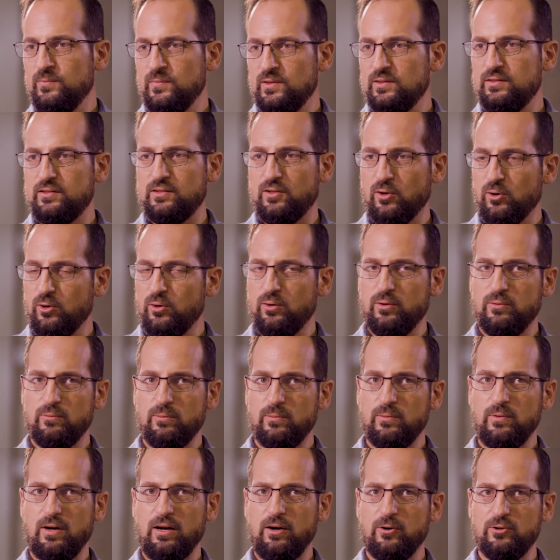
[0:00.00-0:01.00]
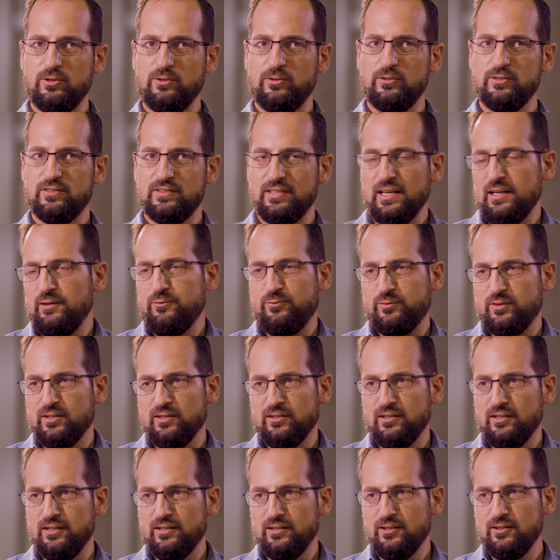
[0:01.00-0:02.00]
So how do you save
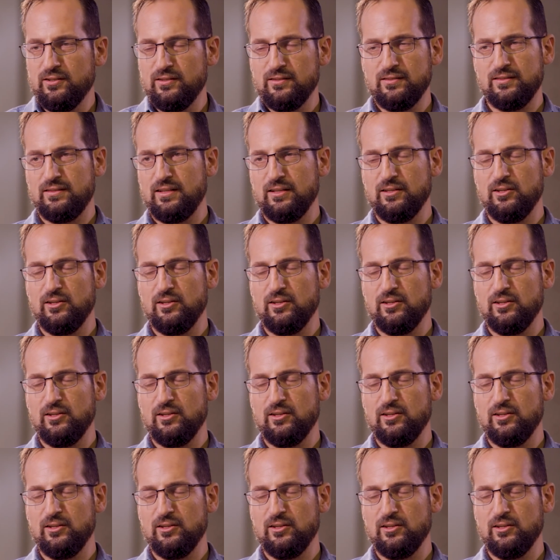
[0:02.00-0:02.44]
the